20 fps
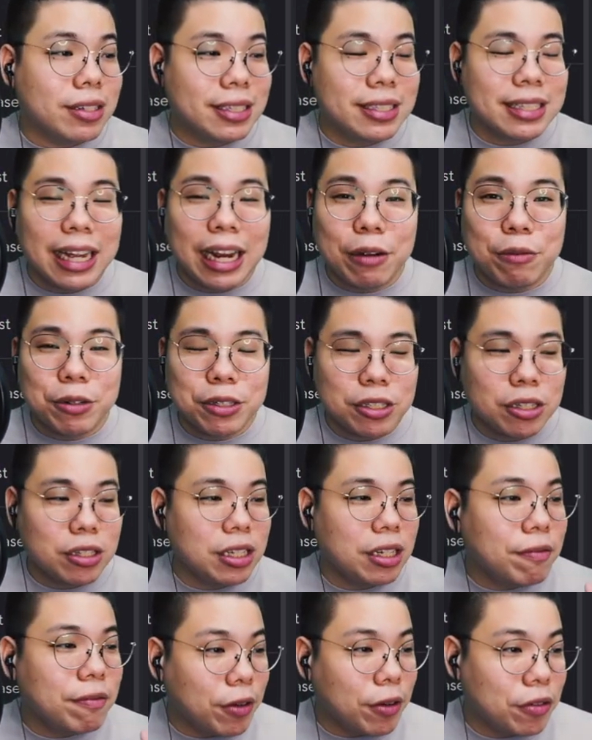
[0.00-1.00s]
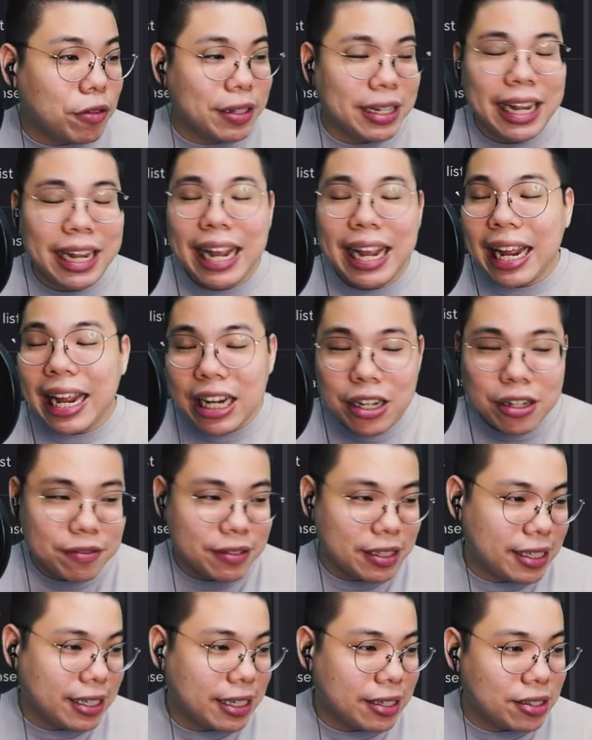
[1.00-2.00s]
I was not involved in any of the
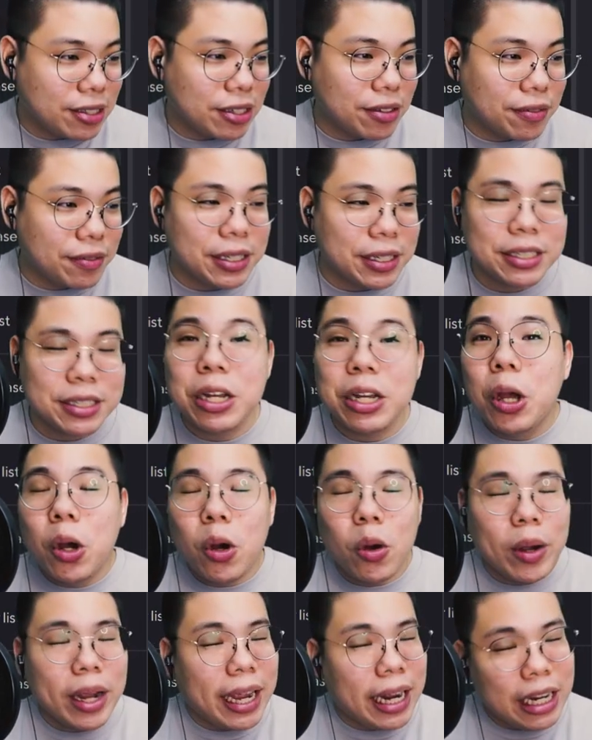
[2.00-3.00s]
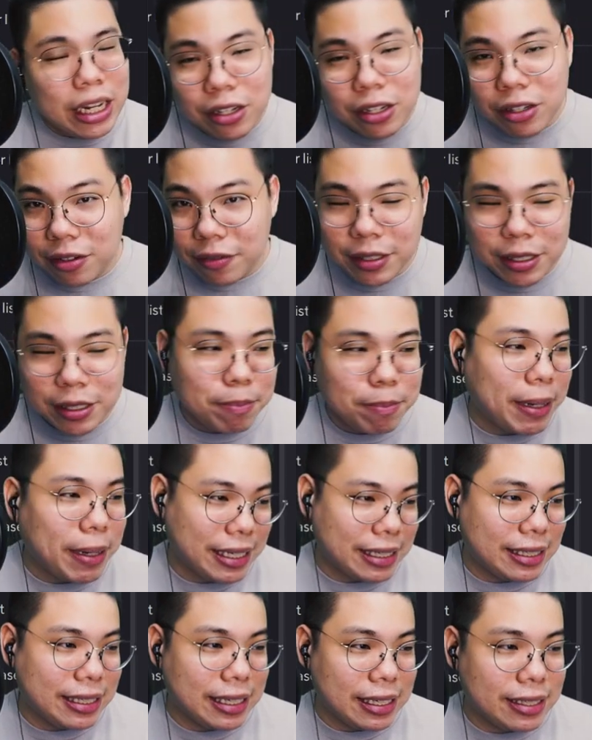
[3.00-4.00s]
test servers or any of the beta
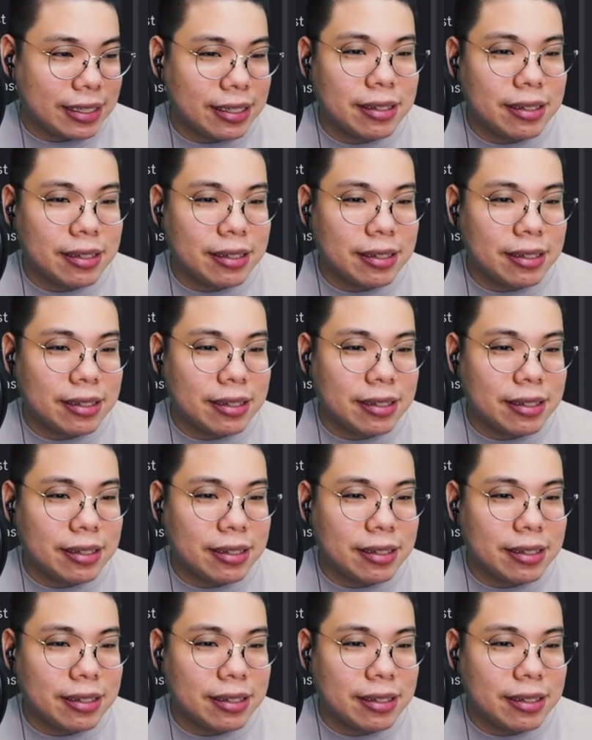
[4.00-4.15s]
tests